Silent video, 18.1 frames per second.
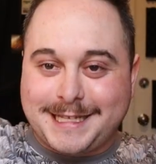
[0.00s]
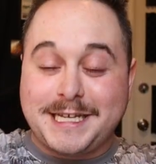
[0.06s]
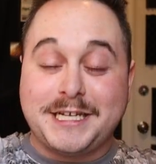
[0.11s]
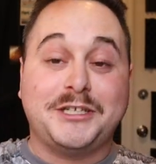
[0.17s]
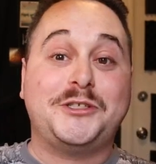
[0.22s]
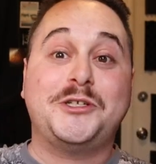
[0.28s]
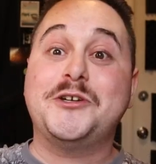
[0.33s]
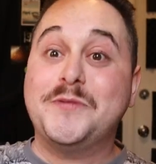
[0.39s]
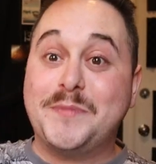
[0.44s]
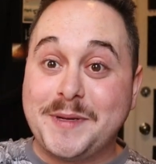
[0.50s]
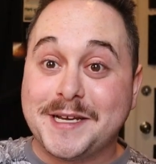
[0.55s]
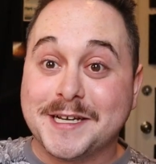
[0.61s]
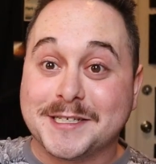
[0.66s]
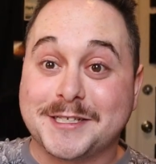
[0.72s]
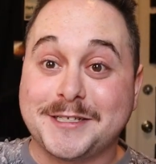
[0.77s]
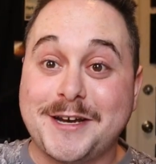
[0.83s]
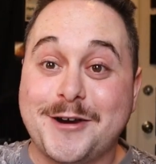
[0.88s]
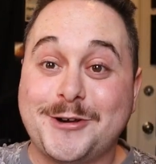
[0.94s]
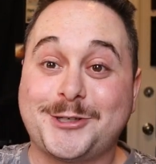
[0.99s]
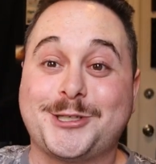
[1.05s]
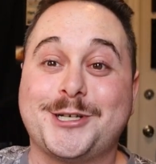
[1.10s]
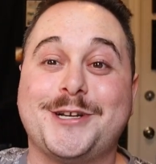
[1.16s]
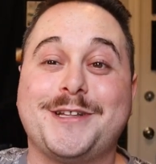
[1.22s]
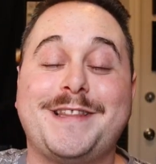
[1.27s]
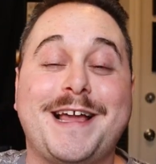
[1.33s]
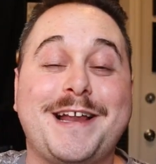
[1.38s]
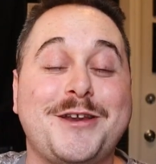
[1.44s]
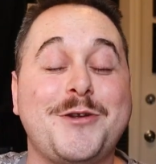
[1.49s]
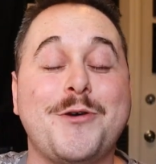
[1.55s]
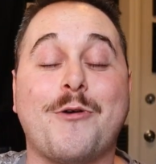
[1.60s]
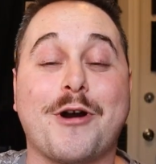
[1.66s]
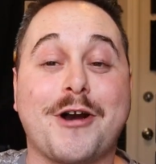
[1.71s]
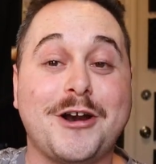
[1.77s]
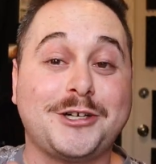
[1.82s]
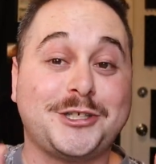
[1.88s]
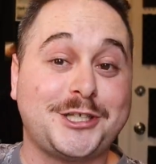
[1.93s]
the dubious notion that
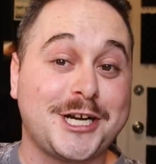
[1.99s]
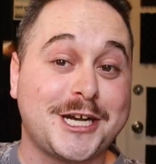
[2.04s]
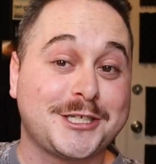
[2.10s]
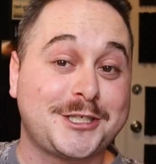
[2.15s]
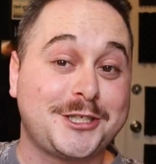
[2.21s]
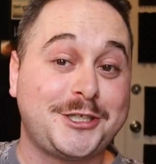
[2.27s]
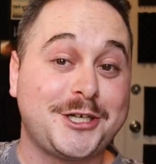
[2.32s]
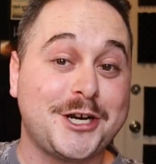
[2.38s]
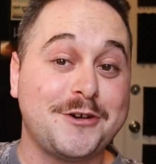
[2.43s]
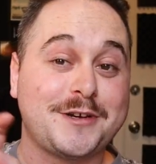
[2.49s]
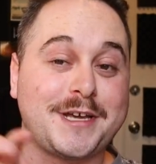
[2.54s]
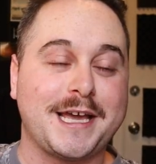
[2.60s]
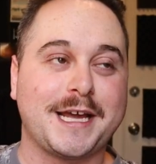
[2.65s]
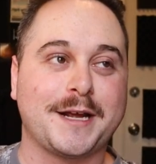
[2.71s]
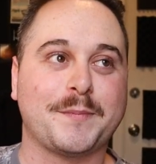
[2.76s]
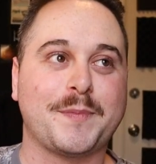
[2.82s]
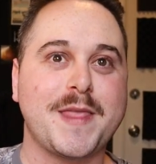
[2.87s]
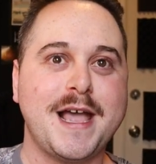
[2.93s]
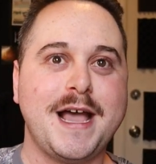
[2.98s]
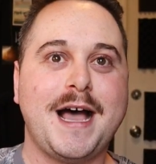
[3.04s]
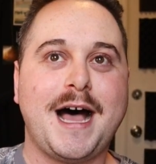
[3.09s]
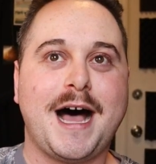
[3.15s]
you are just joking,